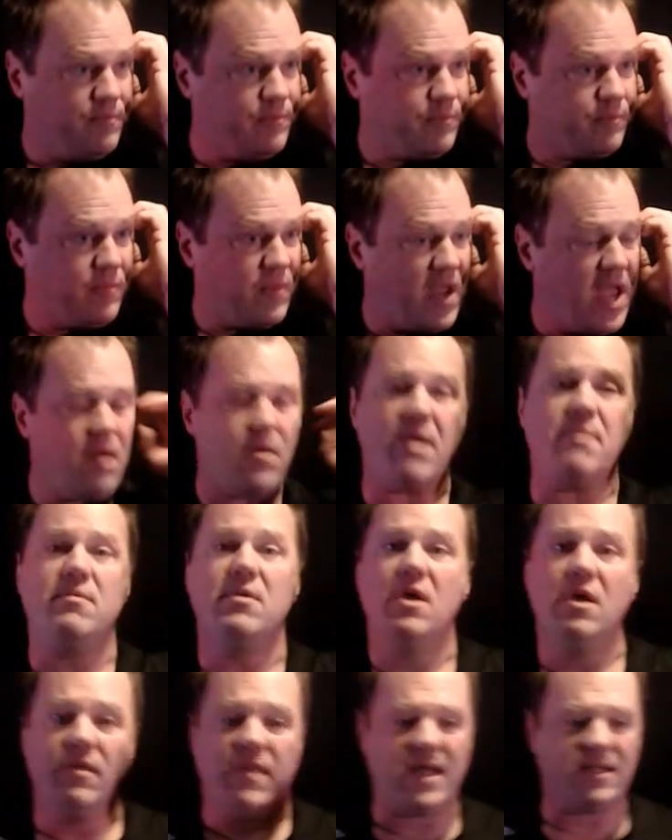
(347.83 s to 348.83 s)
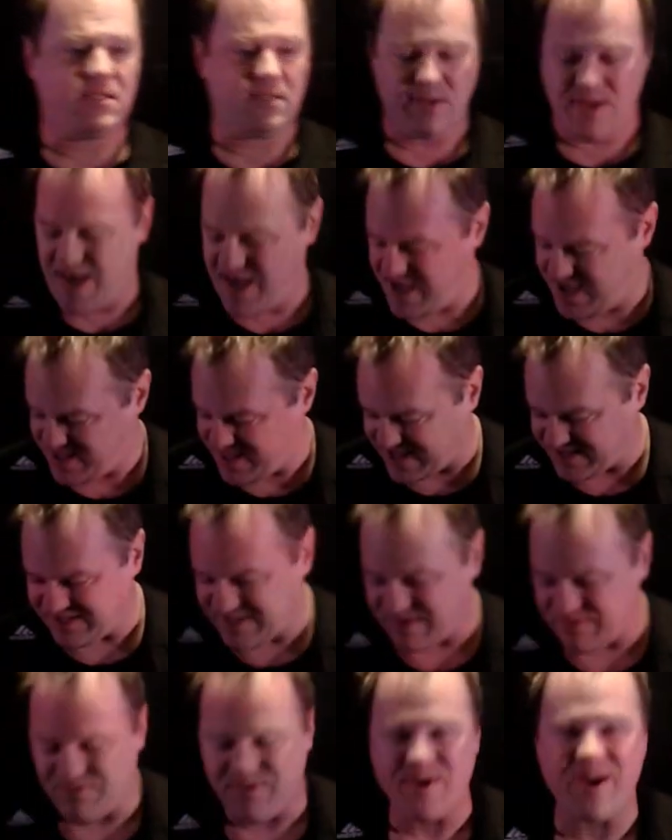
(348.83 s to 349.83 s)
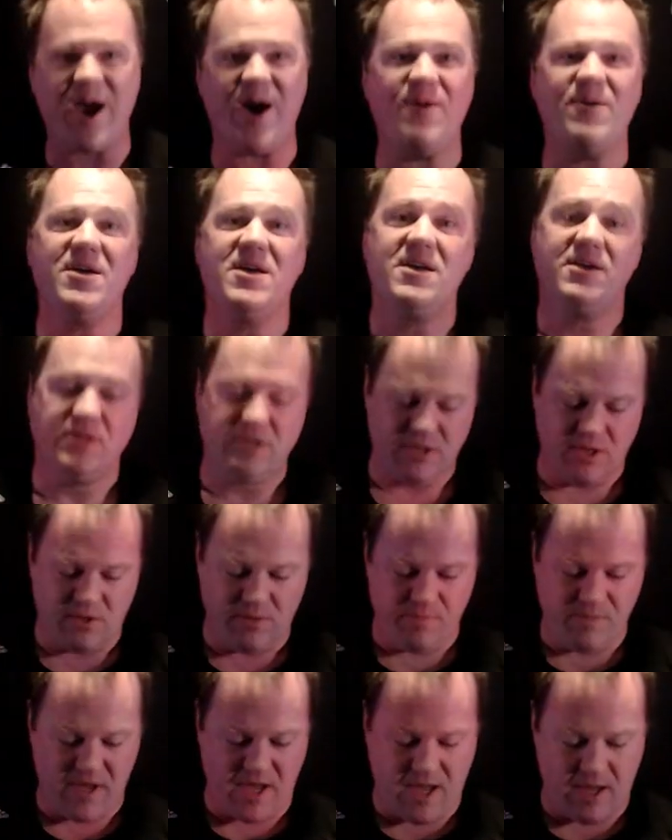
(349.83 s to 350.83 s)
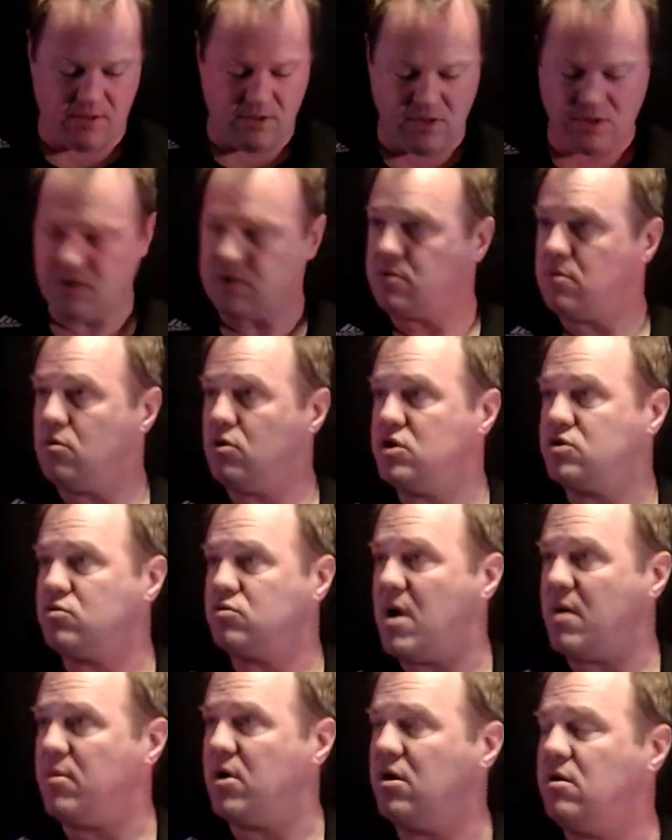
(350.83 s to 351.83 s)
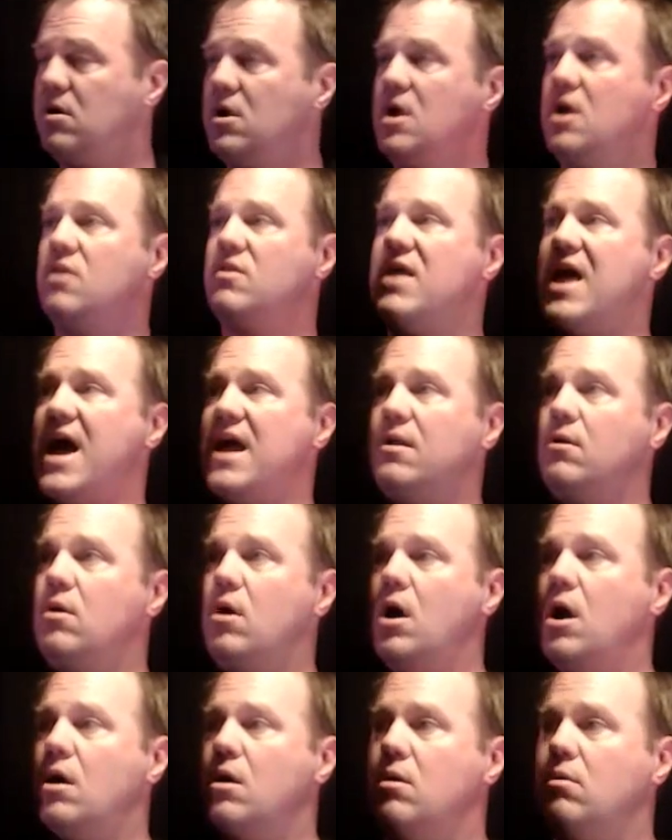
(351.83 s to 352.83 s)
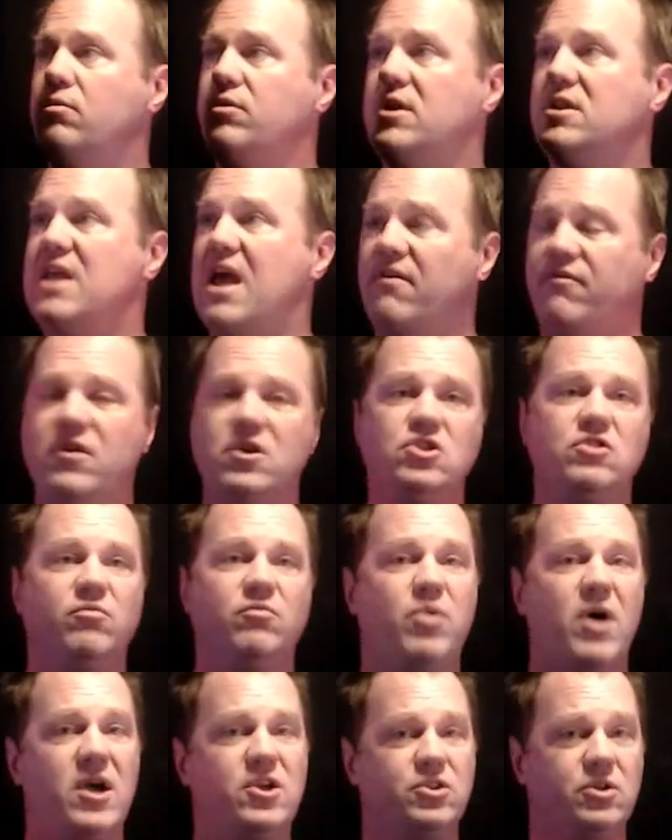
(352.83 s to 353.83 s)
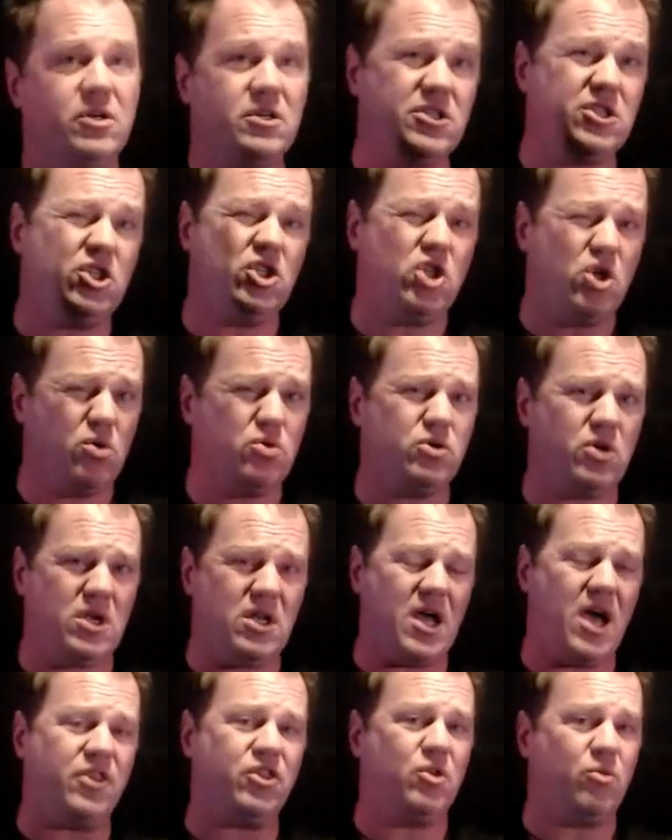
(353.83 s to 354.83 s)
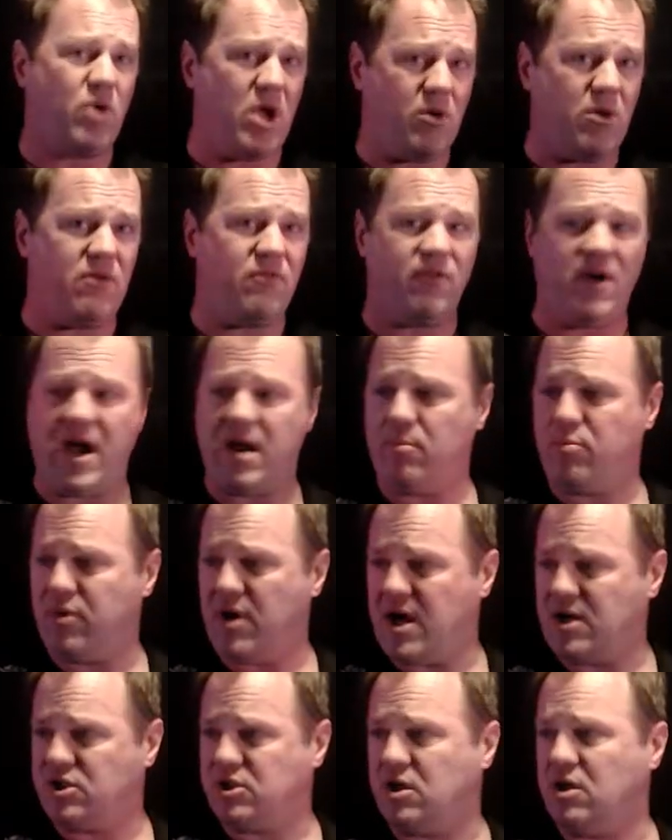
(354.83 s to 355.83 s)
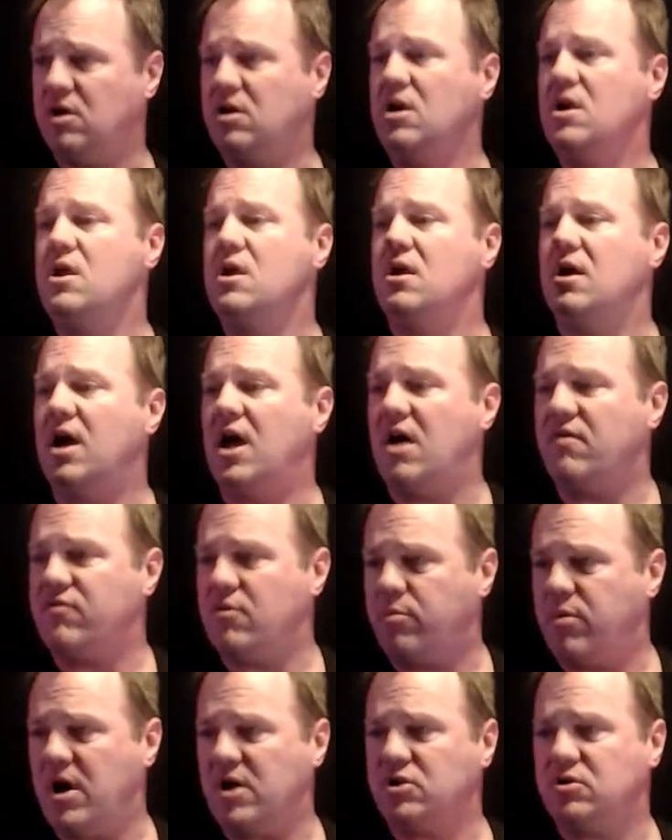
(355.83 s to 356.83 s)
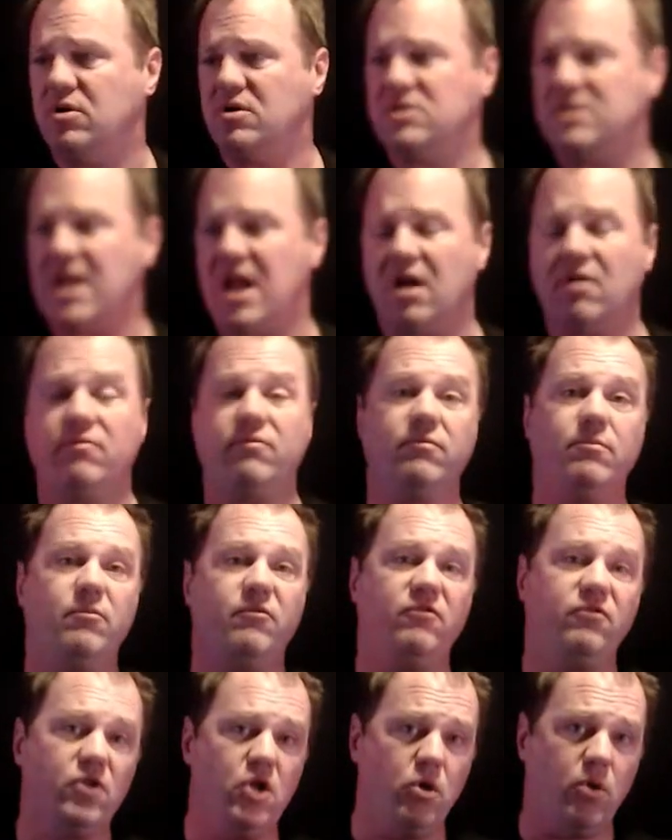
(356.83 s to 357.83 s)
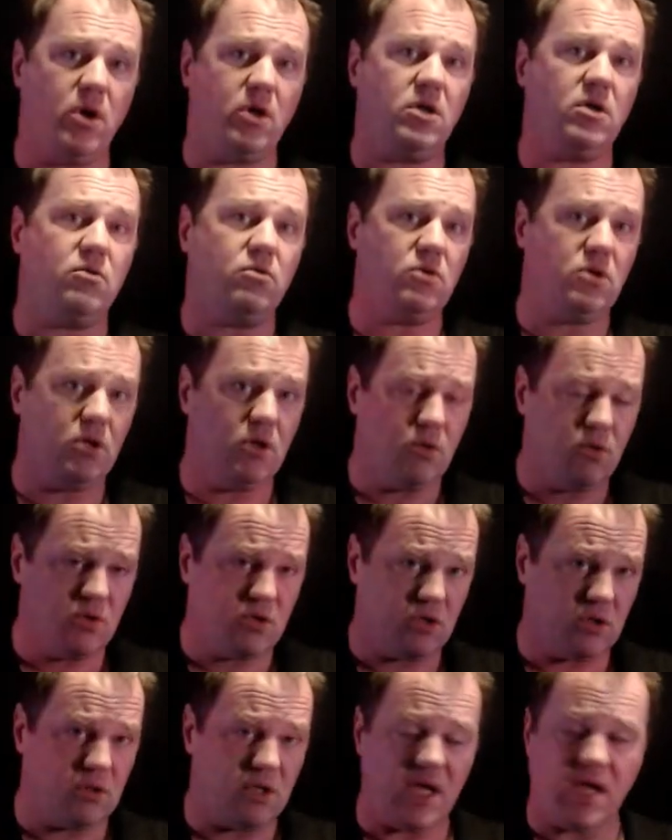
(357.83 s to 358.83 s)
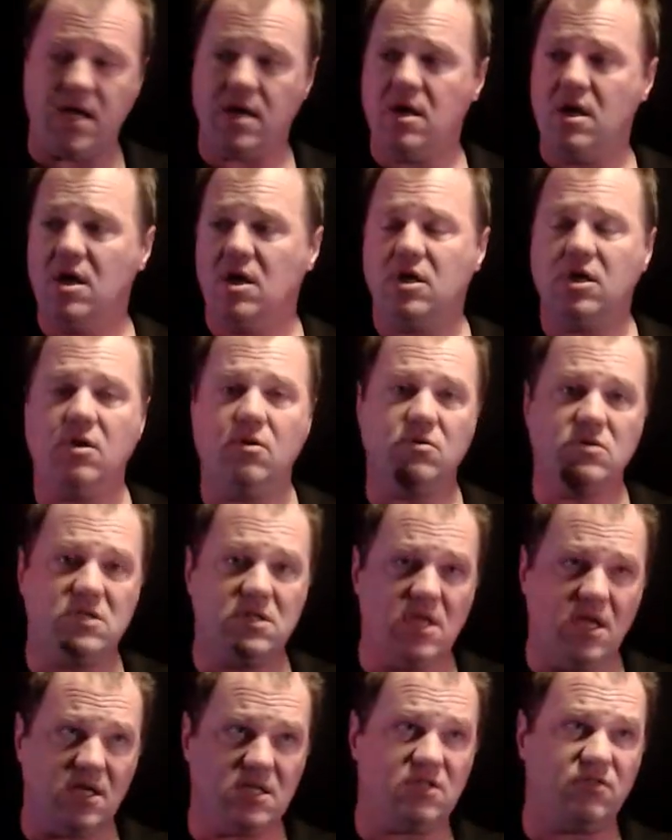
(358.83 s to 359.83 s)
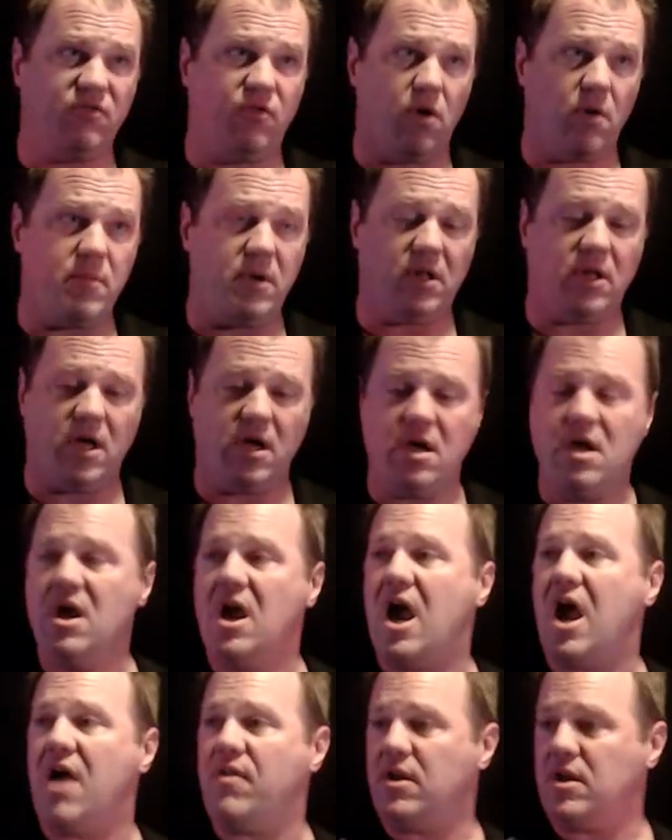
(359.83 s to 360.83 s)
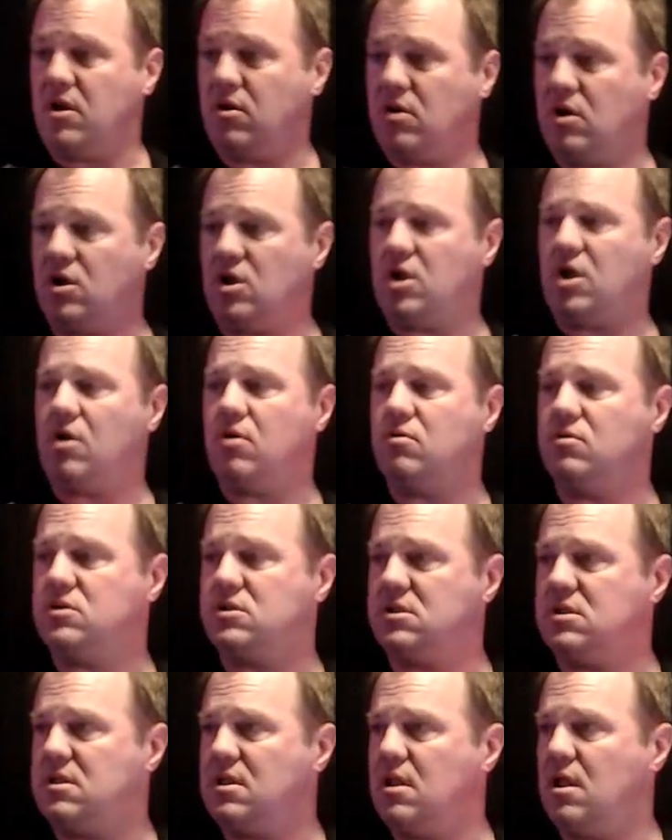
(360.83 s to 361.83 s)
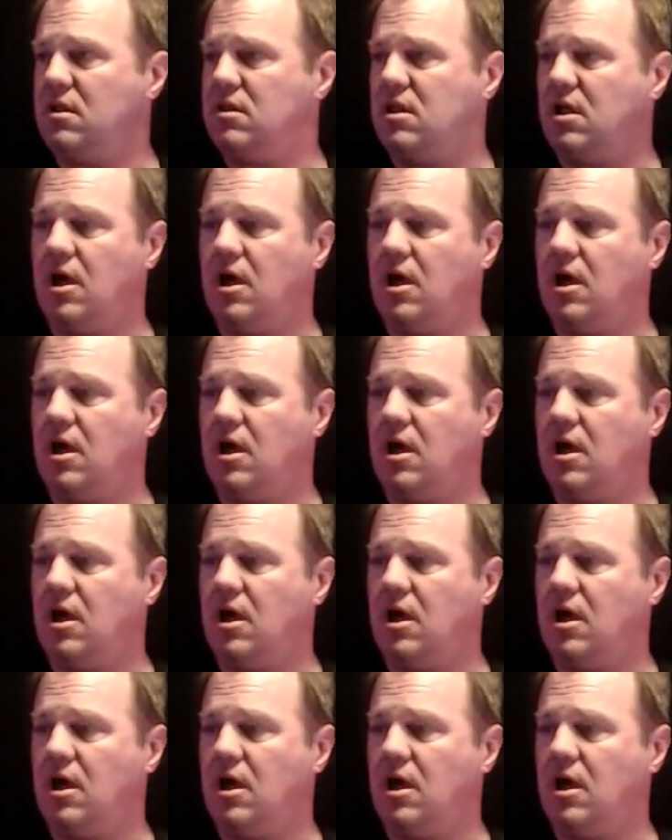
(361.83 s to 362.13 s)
anyway, that's it for now. So just remember that the definition of pressure is usually not the way we find pressure. For pressure in a static fluid, you usually use this formula, and then you can use the